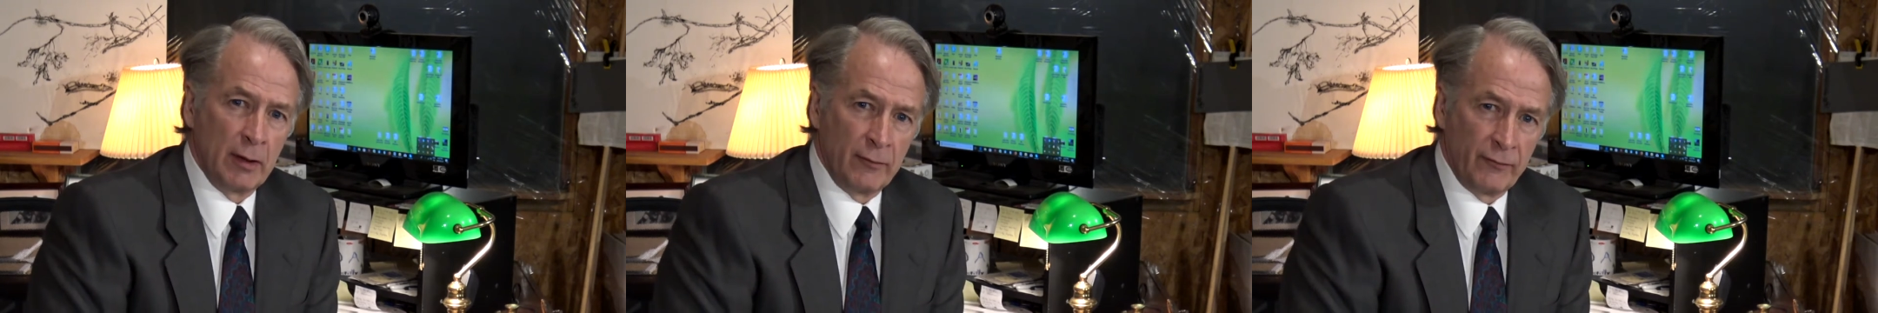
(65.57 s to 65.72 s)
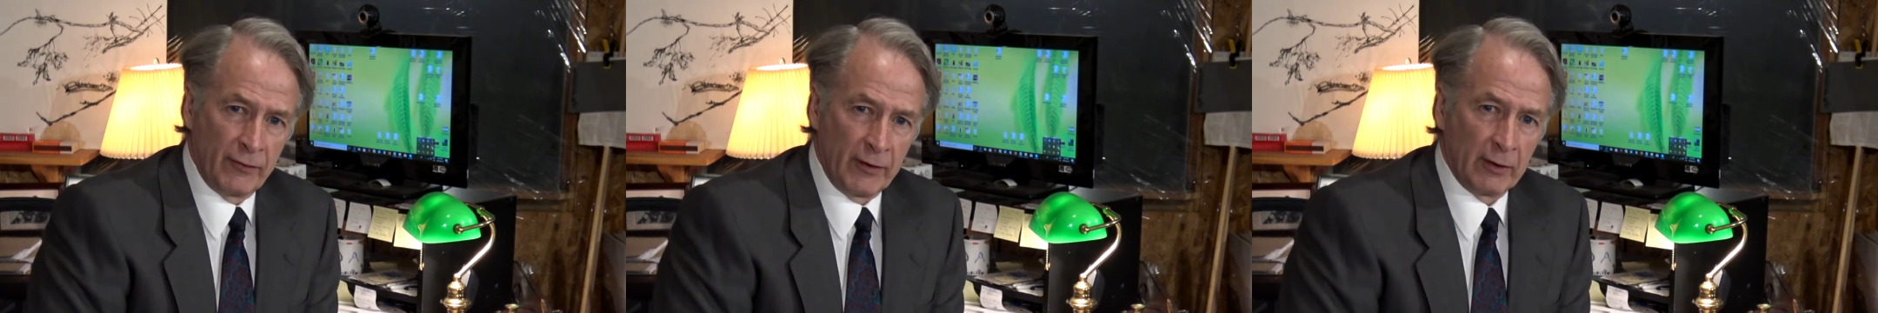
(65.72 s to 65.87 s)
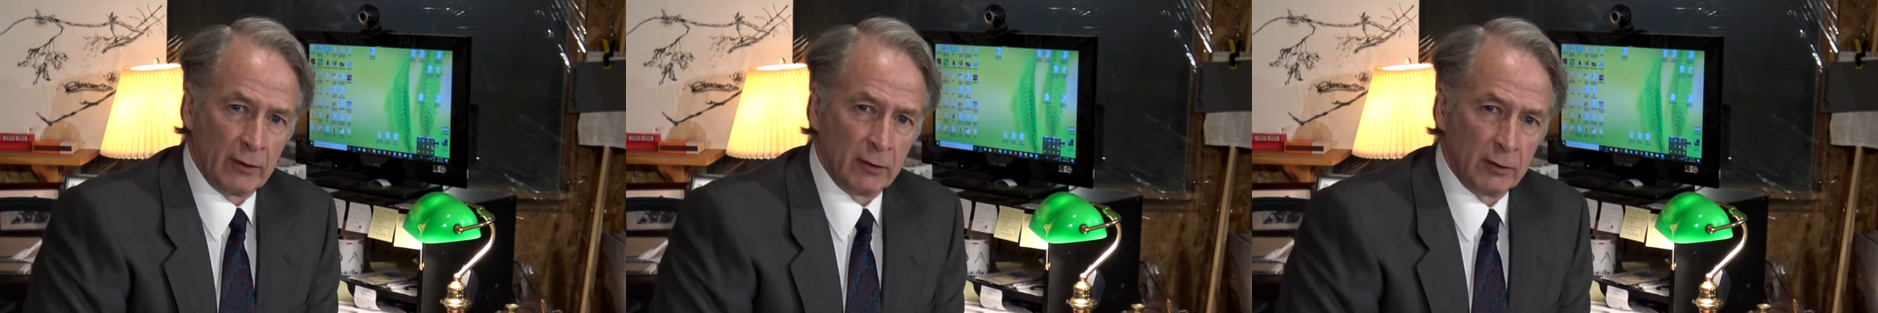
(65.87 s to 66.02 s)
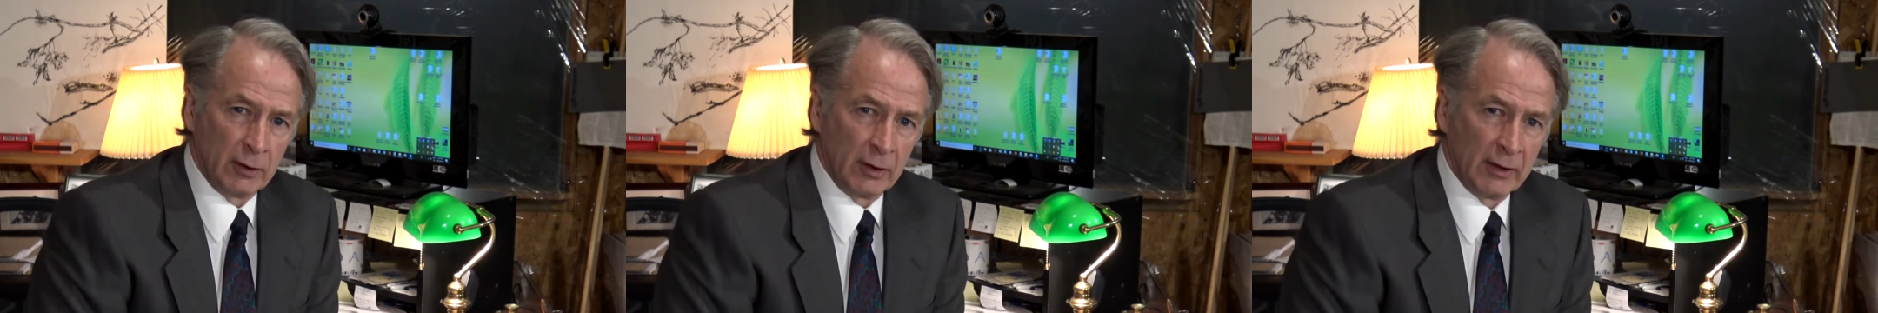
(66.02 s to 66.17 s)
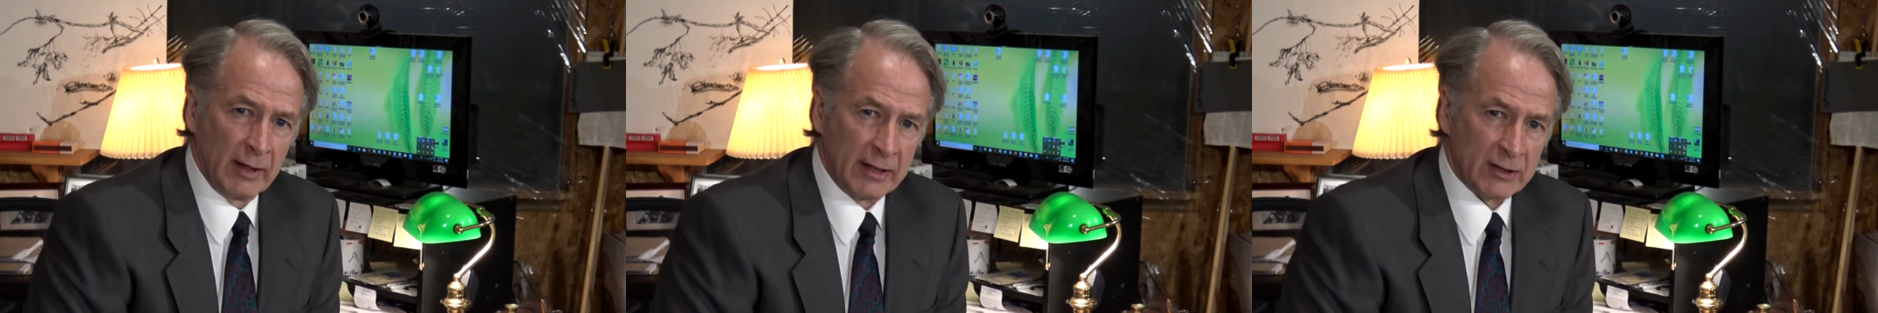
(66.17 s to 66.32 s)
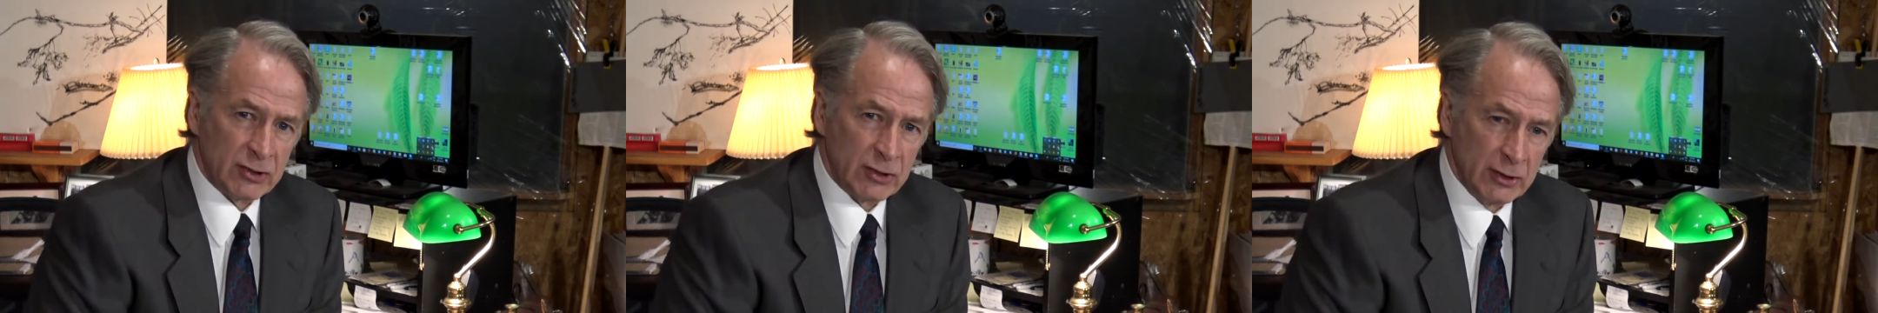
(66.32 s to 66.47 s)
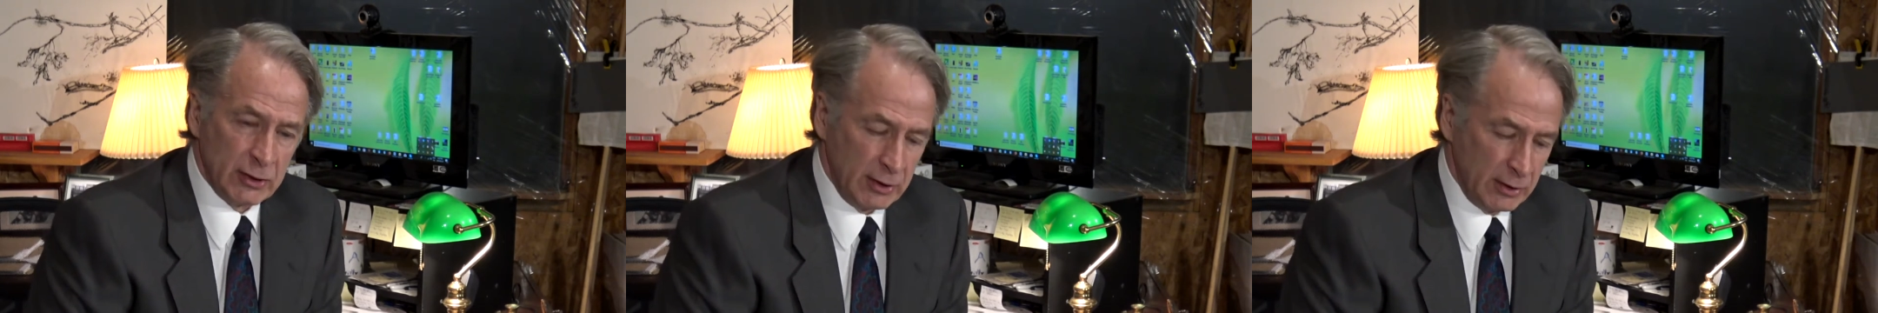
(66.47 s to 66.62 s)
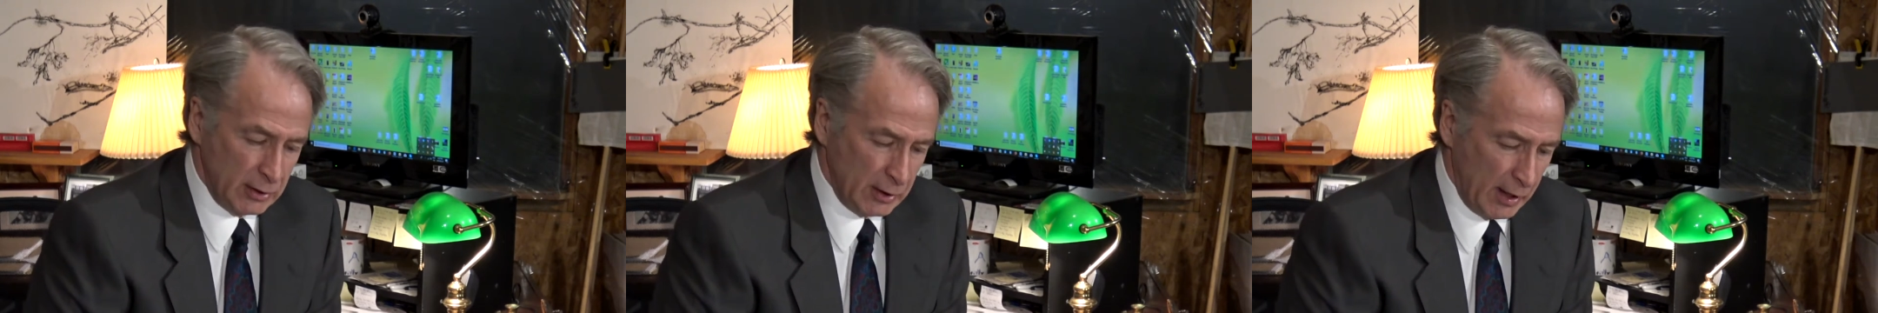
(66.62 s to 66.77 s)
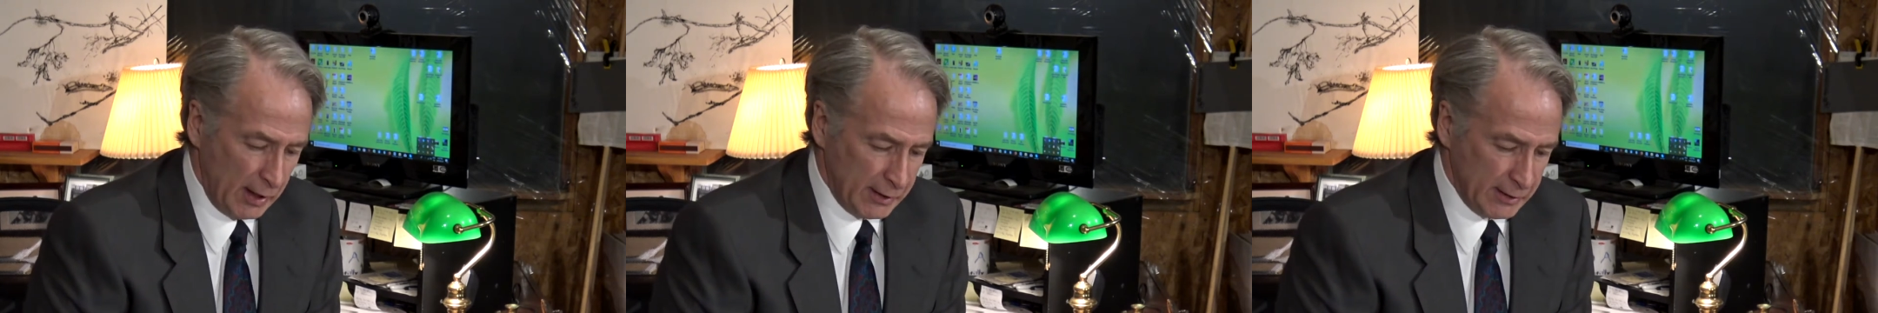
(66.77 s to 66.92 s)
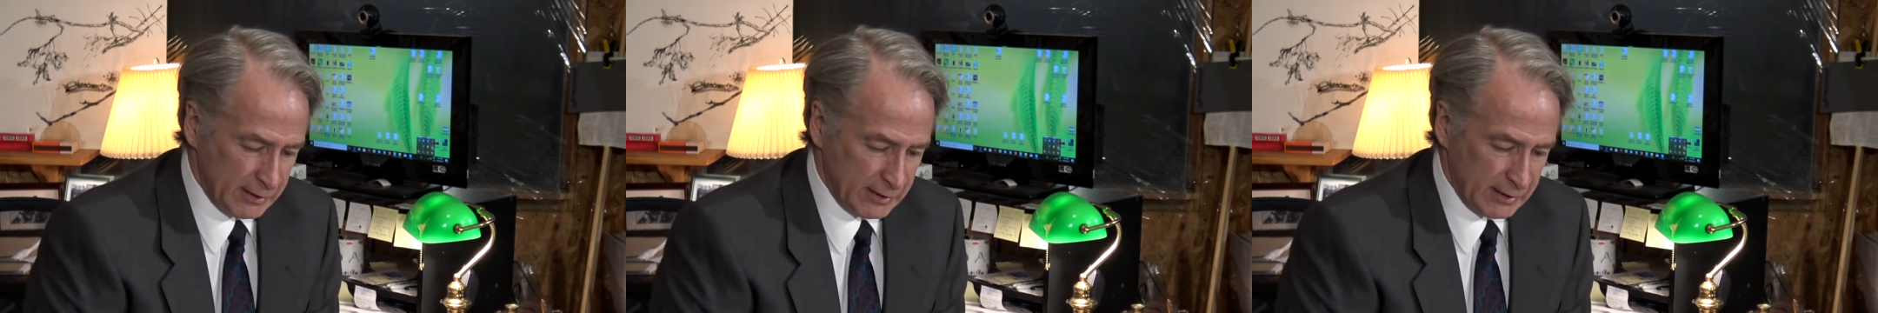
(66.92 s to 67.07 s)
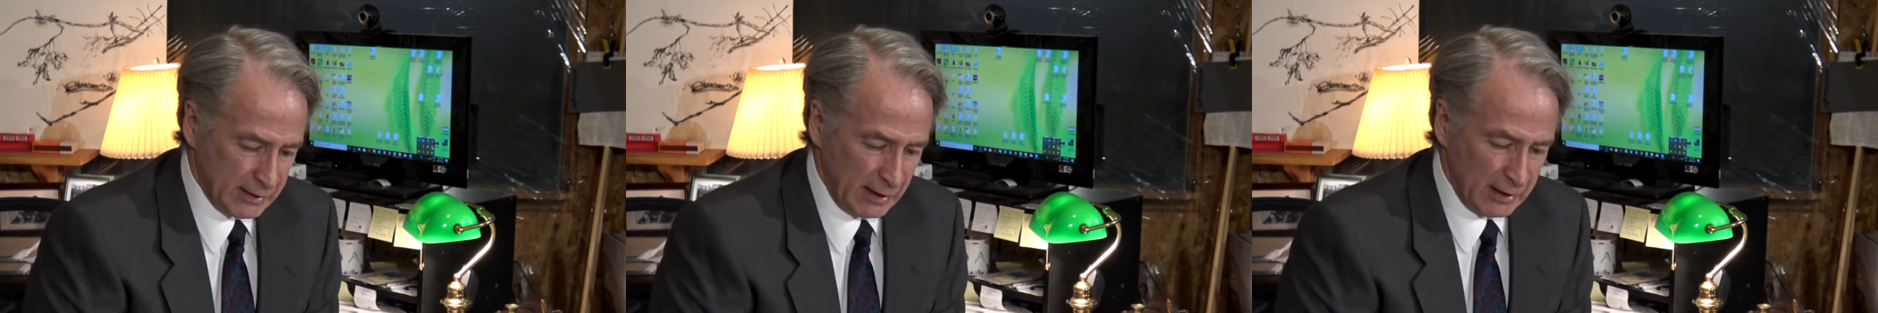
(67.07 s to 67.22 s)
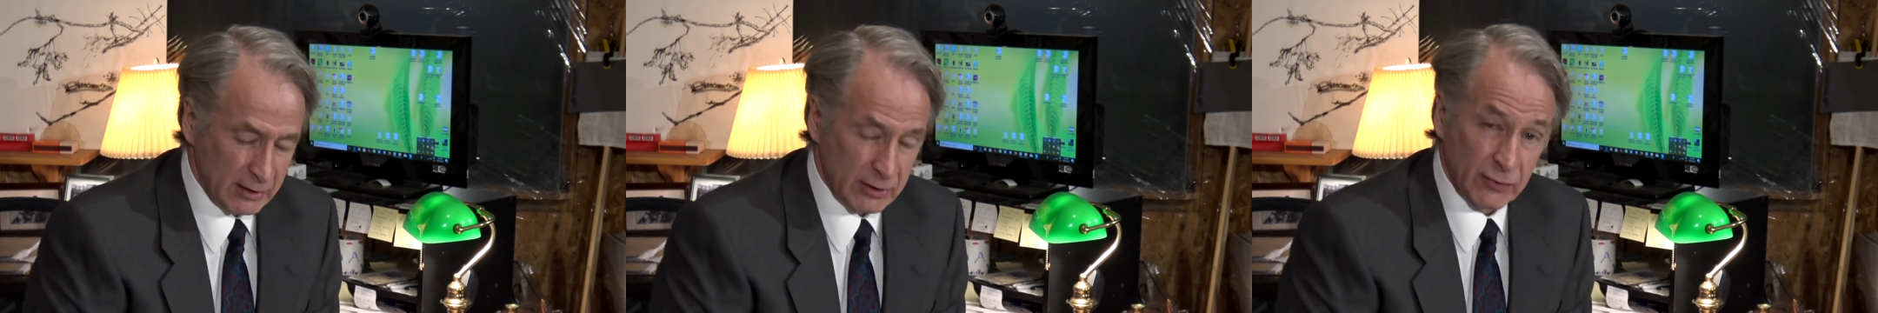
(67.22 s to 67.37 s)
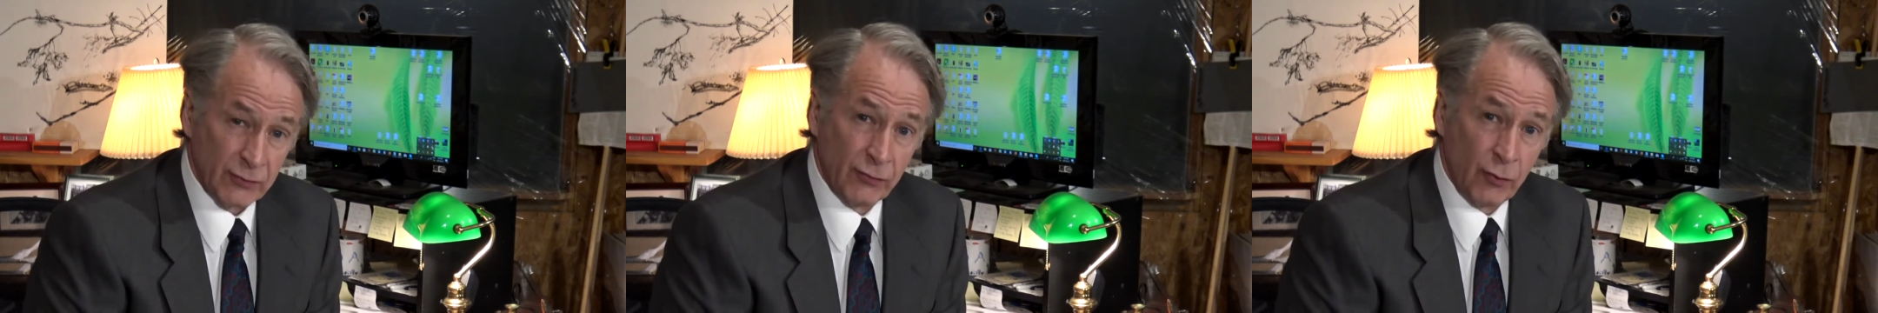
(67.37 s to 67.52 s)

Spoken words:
federal election in the United States,